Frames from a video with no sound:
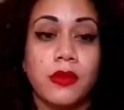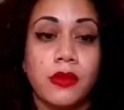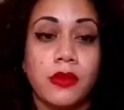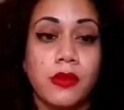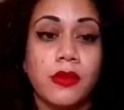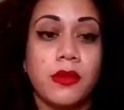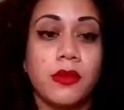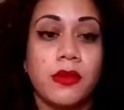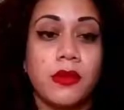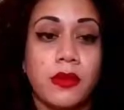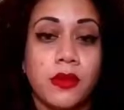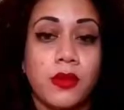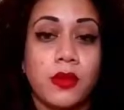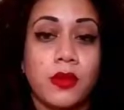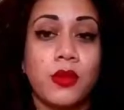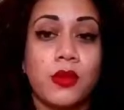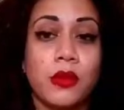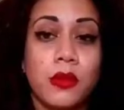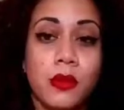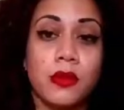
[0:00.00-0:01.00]

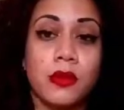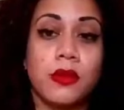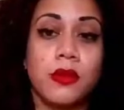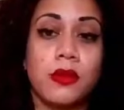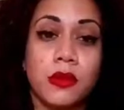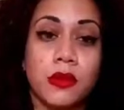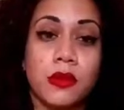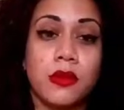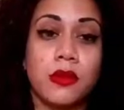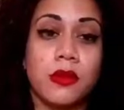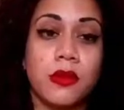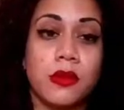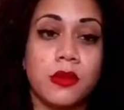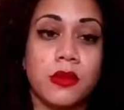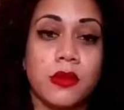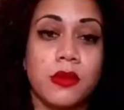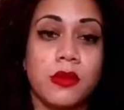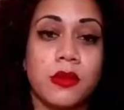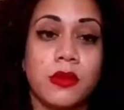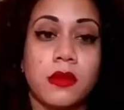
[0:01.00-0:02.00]

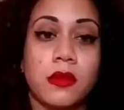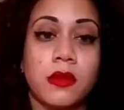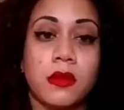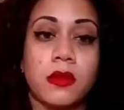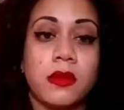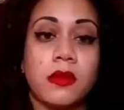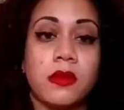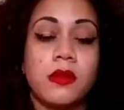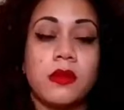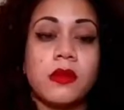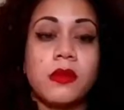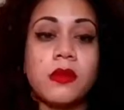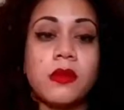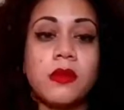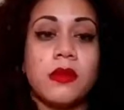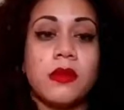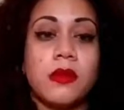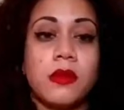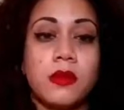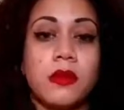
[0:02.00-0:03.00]

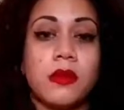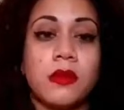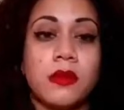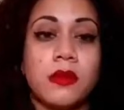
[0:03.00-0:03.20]
The person shown says nothing.